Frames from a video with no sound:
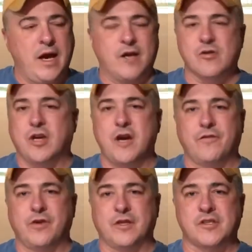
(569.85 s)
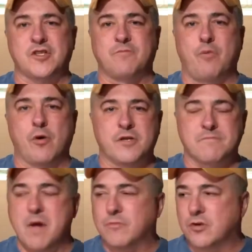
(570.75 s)
I don't care if you're into sports
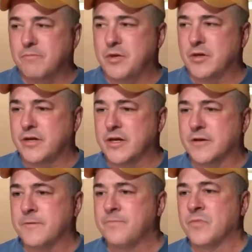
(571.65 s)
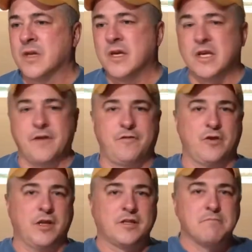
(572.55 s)
memorabilia, if
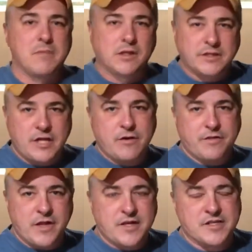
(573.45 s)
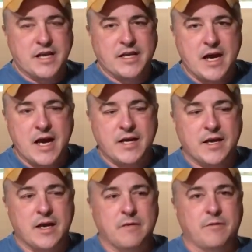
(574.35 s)
you're into military things like I
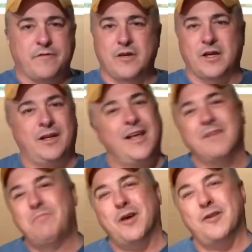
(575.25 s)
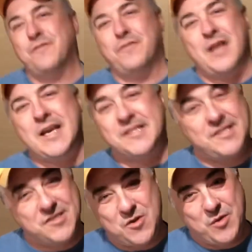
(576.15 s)
am, if you collect butterflies,
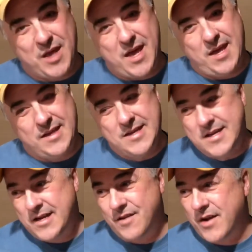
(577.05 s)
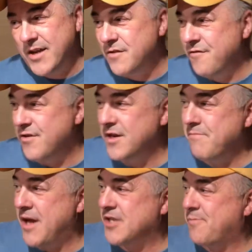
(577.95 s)
that's okay, all right? Or if you're into
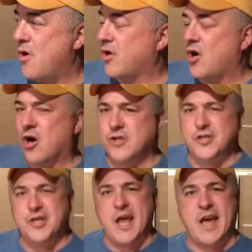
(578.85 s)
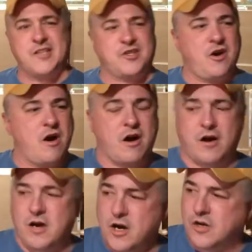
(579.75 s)
baseball cards or
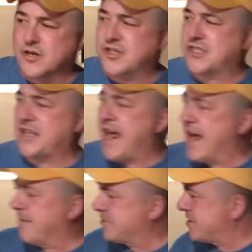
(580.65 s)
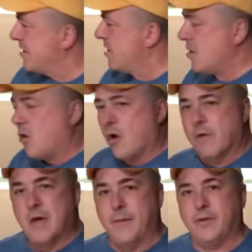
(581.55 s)
NASCAR or stamps,
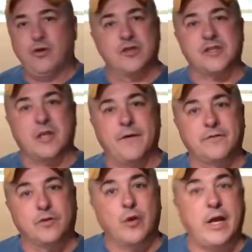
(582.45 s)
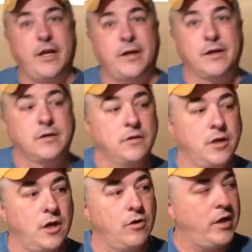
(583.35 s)
or maybe you just love to read,
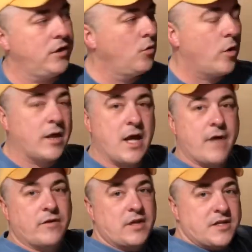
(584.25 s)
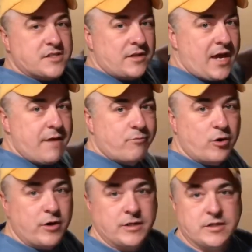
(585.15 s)
and you want to have a nice
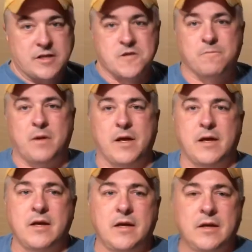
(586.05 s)
library to display.